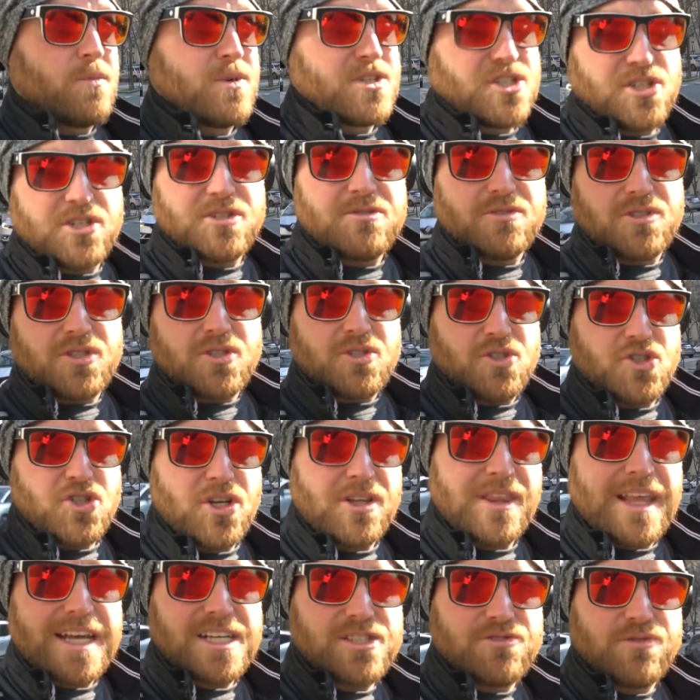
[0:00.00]
which
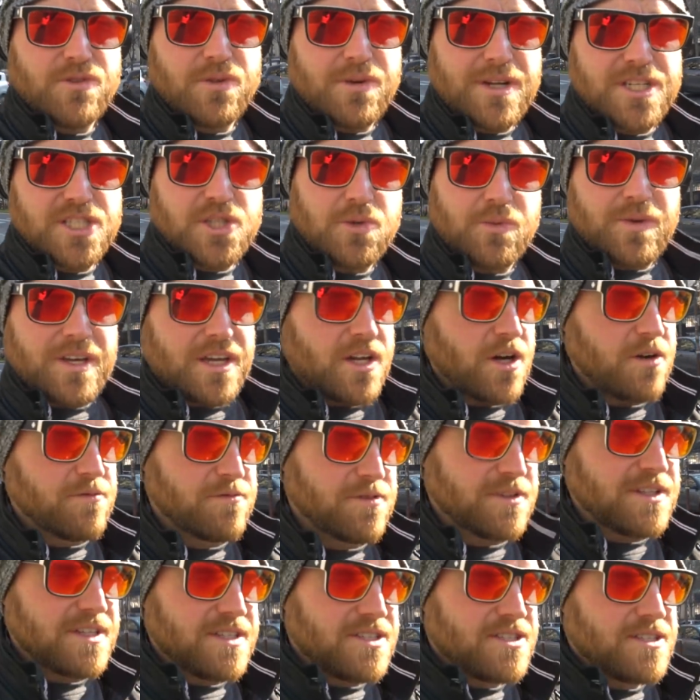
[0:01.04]
should last for the rest of the week,
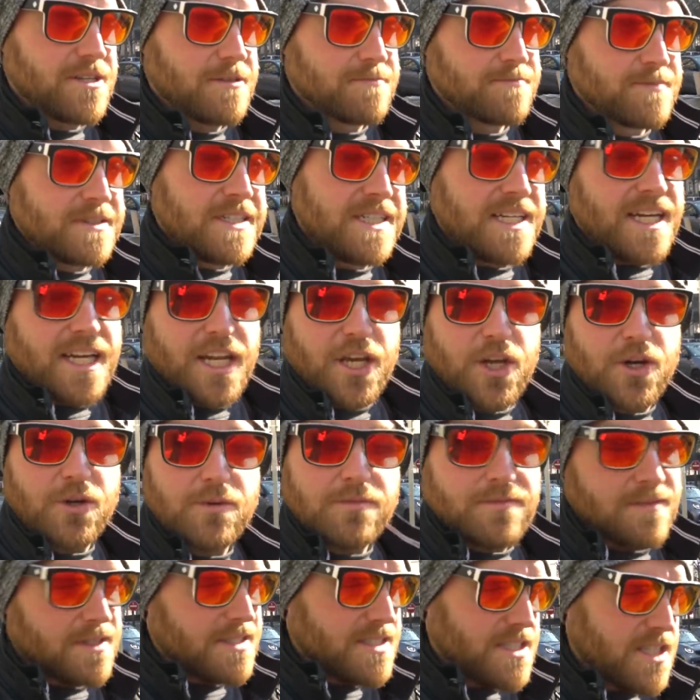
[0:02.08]
hopefully. So, anywho,
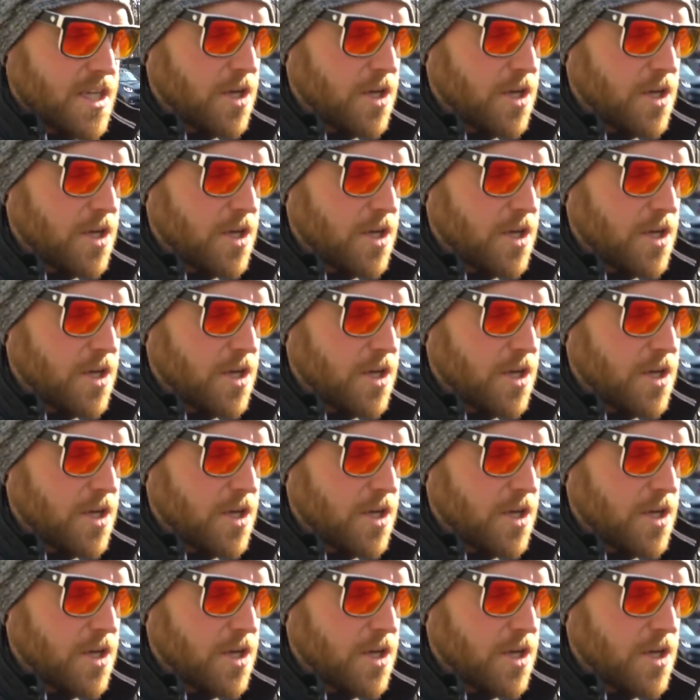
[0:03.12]
let's